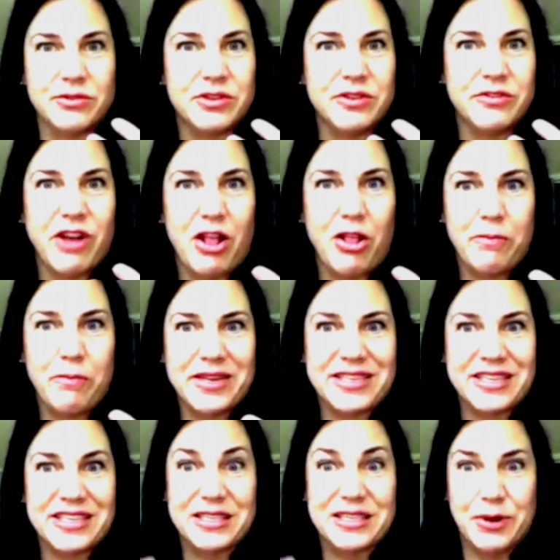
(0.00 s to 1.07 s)
development
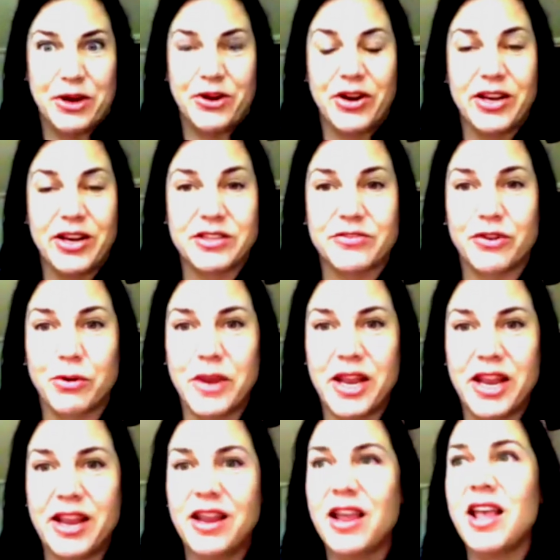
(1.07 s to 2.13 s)
experience for
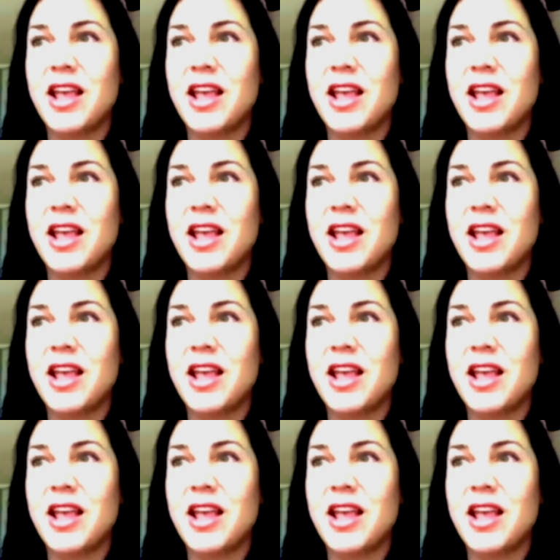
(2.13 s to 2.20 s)
me.